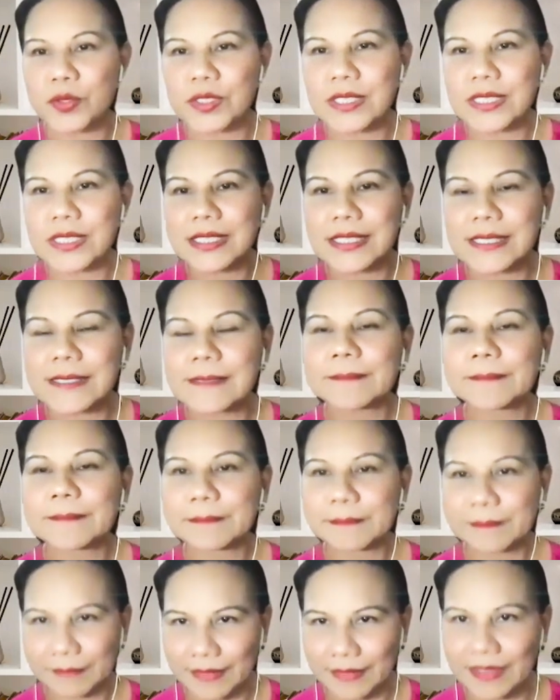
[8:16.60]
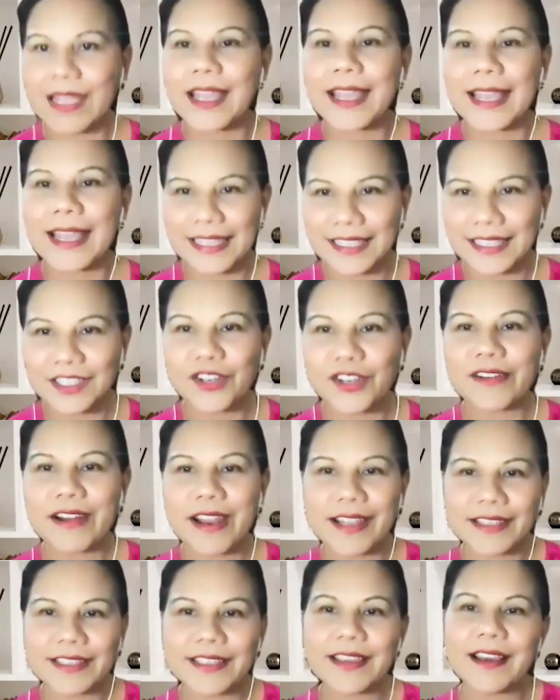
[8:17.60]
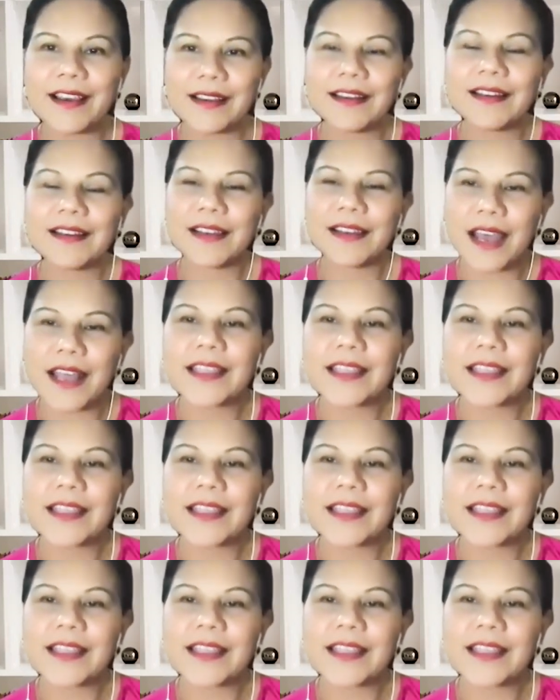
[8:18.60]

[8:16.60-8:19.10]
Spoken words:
give you a more holistic picture of what the cancer is